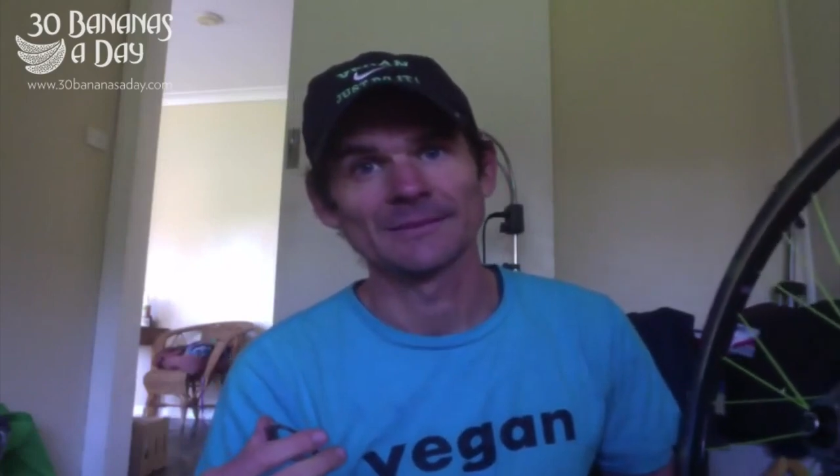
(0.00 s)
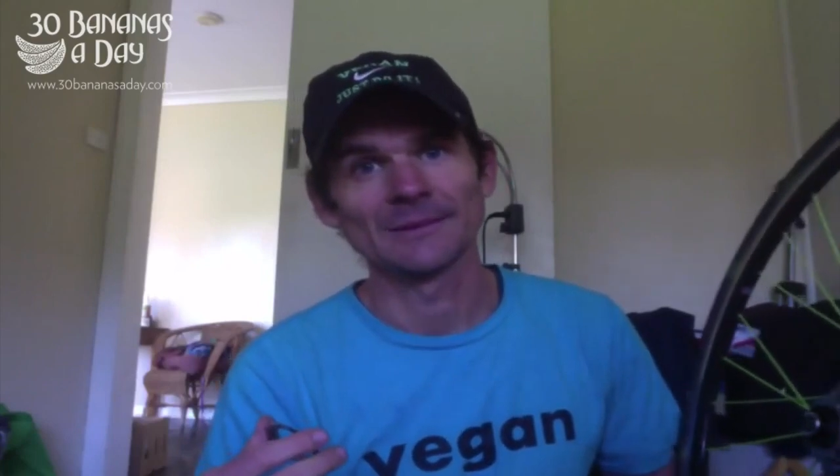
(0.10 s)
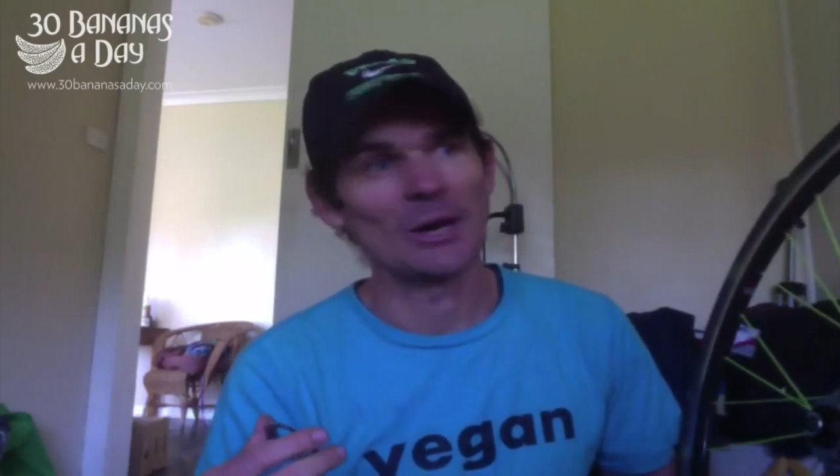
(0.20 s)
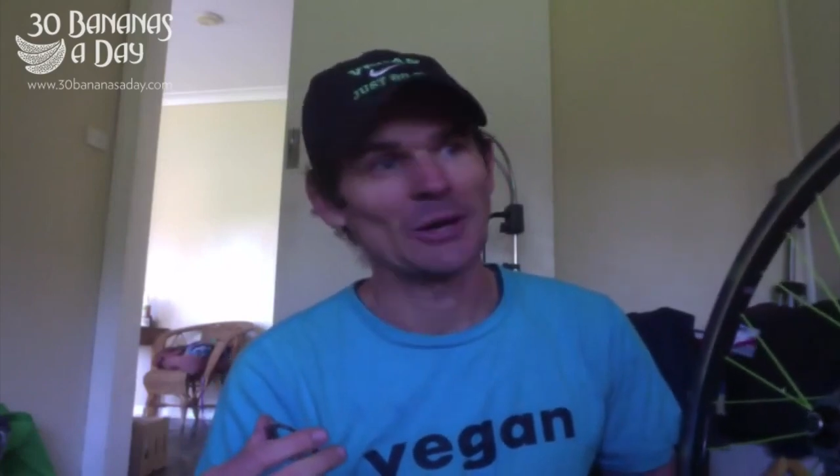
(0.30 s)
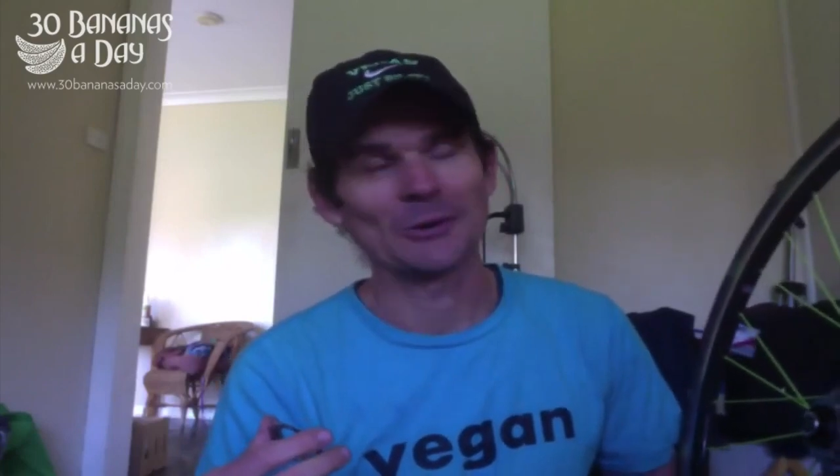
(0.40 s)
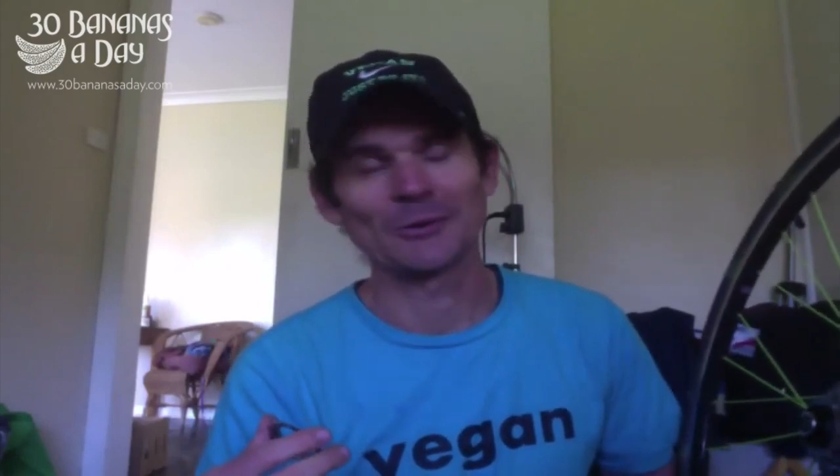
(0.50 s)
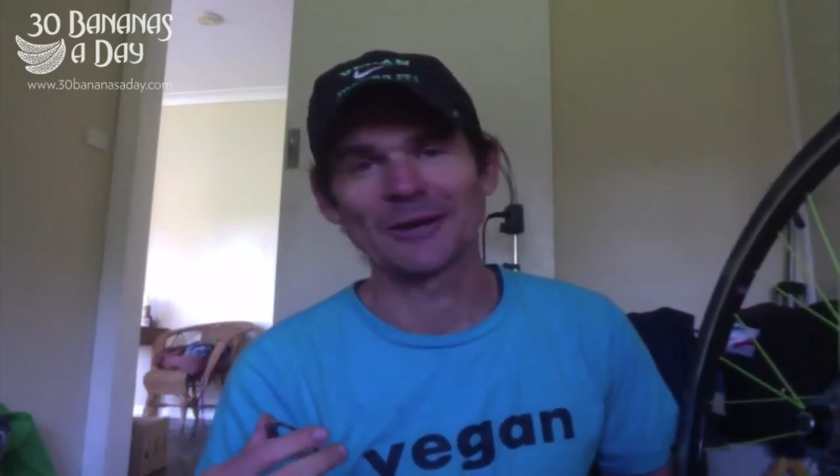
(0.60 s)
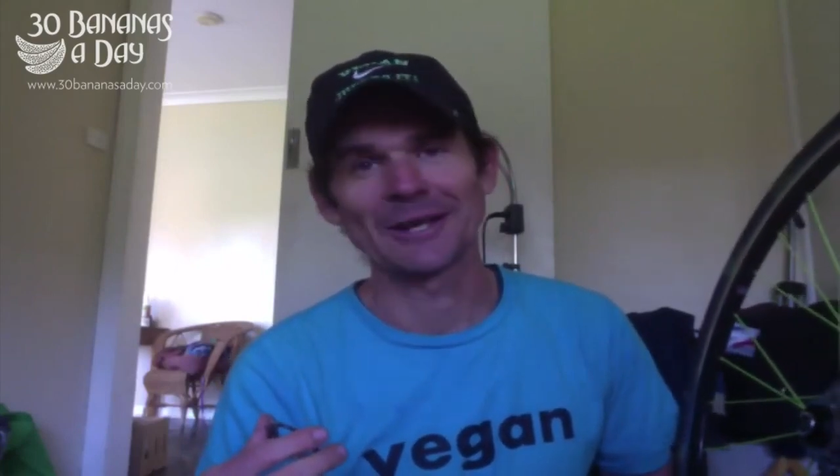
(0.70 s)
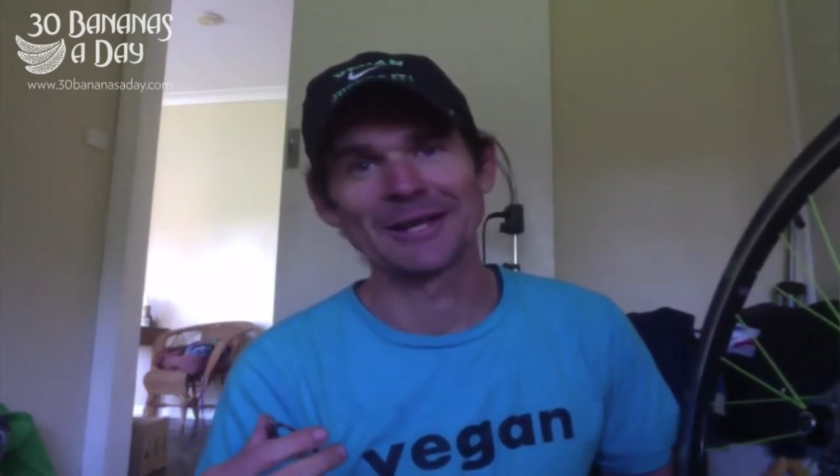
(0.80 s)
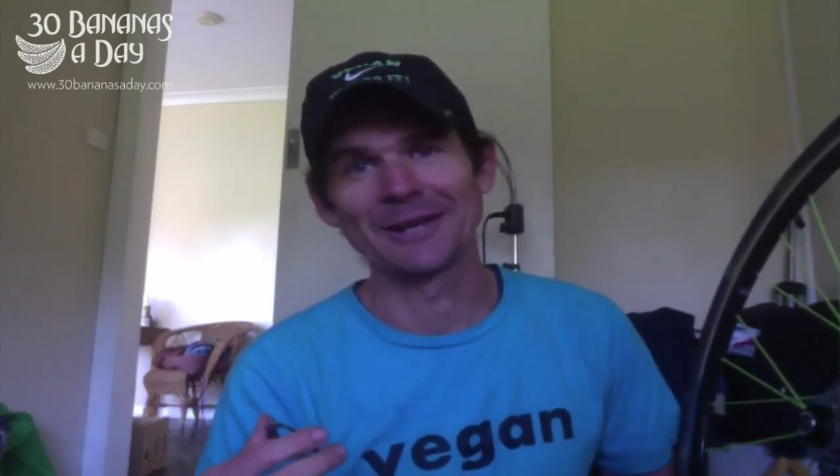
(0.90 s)
Like it or
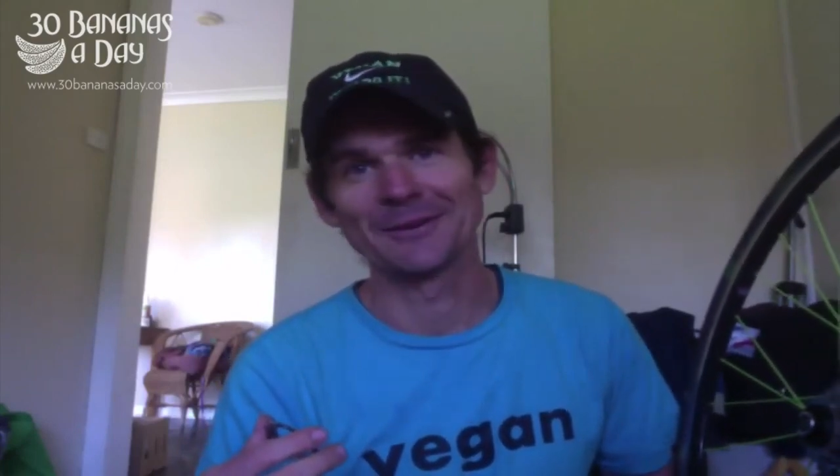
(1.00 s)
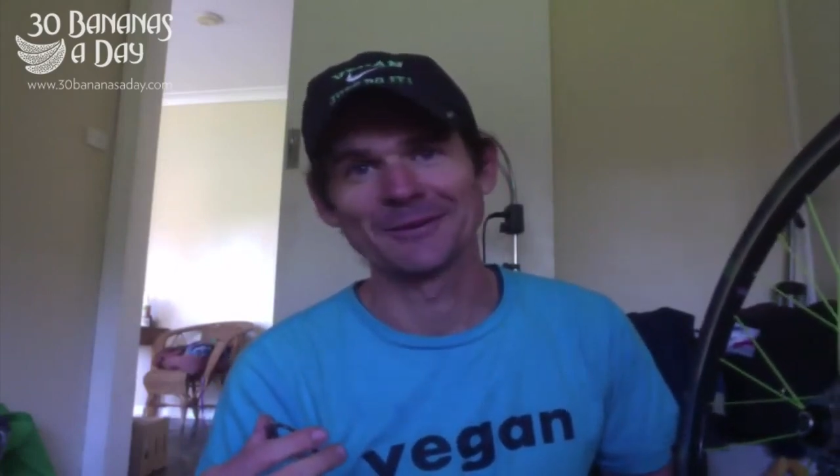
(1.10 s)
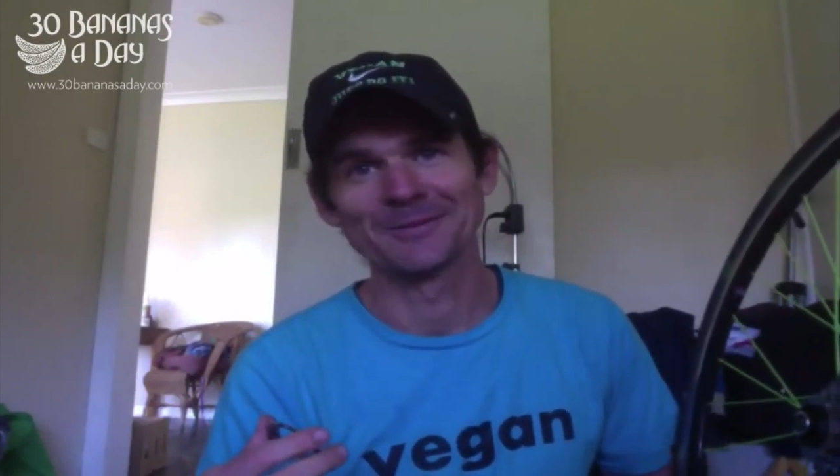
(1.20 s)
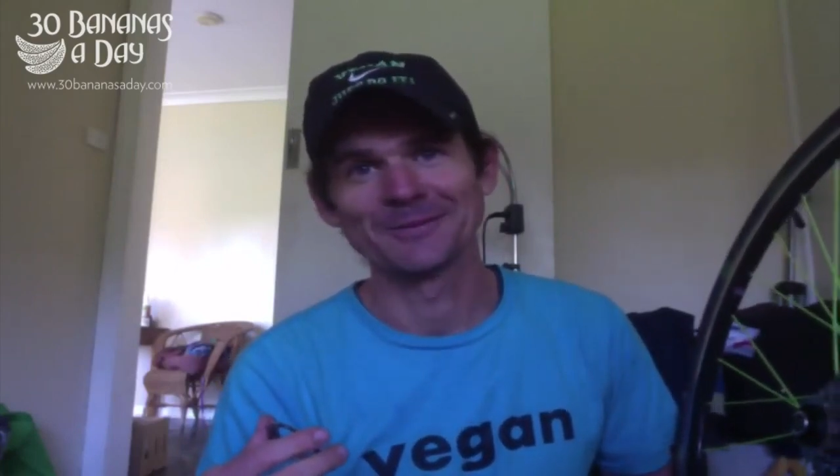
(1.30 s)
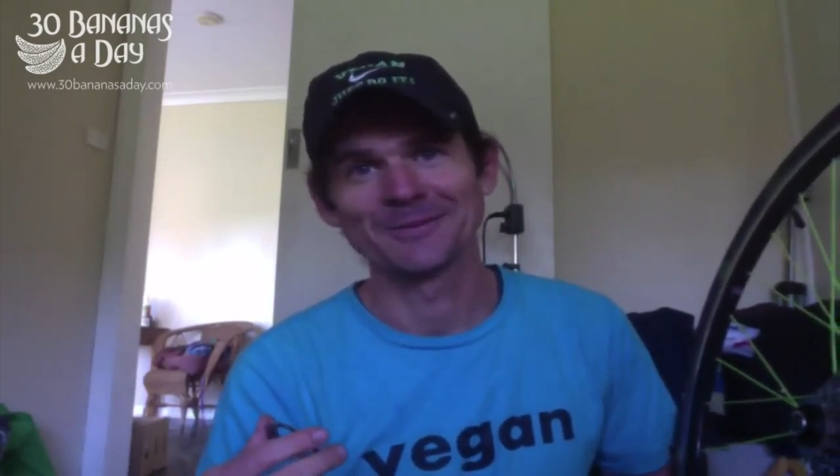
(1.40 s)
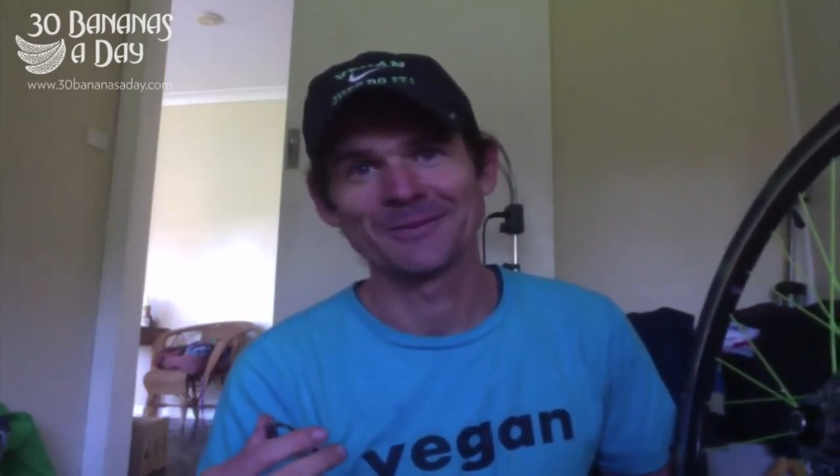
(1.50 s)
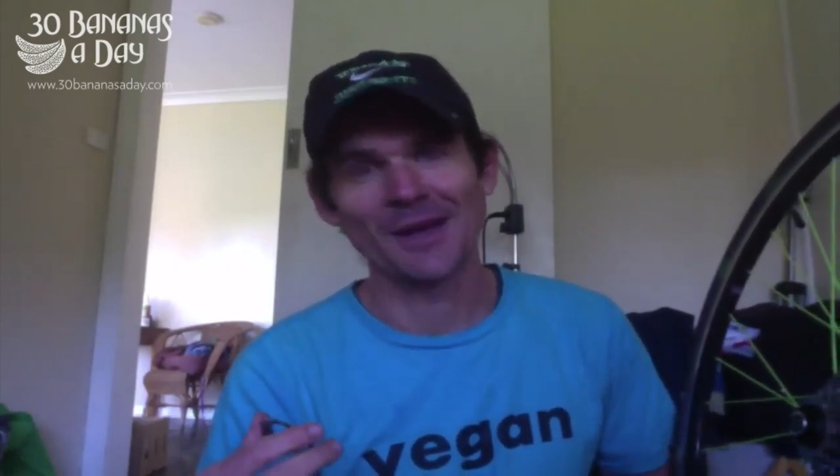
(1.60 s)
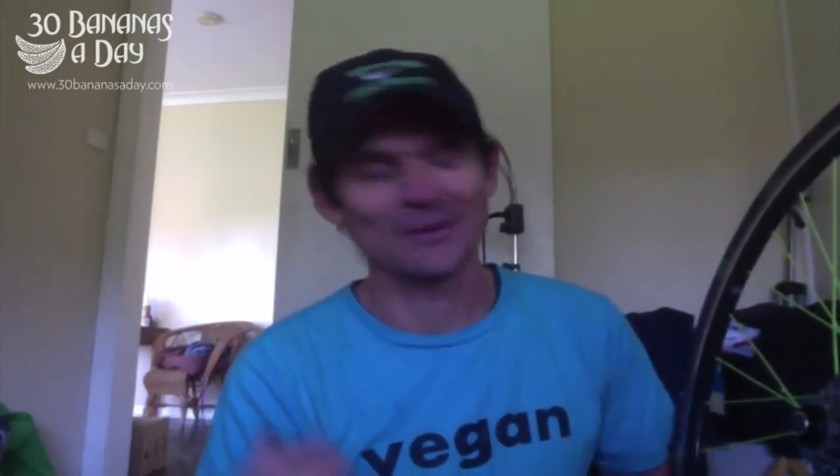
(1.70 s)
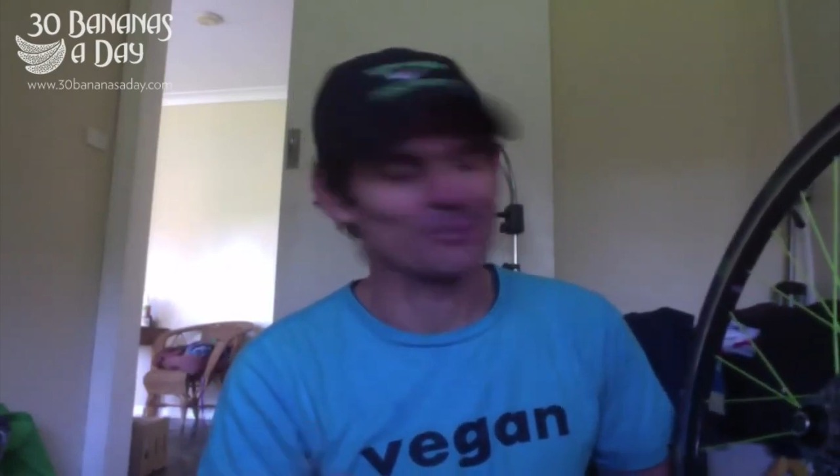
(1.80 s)
fucking leave it. That's